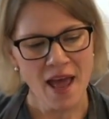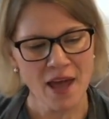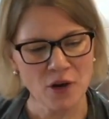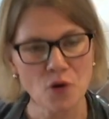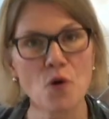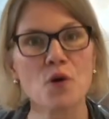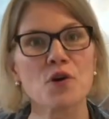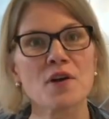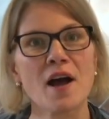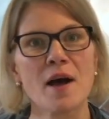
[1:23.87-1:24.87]
and a
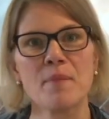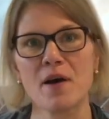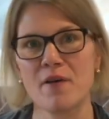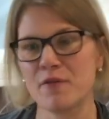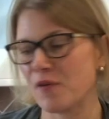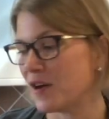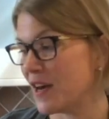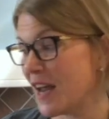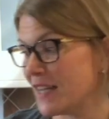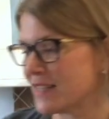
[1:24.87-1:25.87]
1/4 cup of
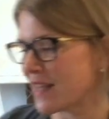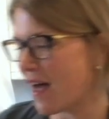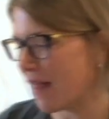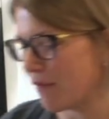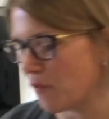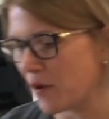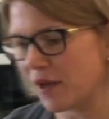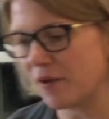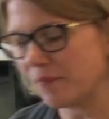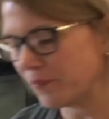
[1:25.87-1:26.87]
nice olive
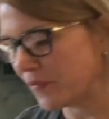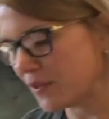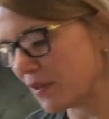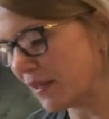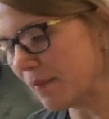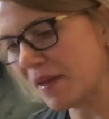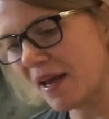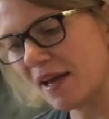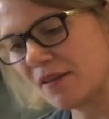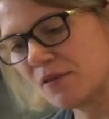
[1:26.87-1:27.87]
oil. So let me
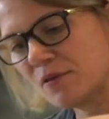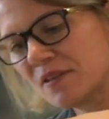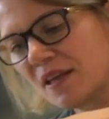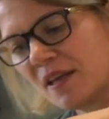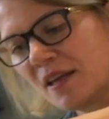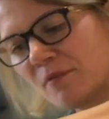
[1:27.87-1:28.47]
add those in.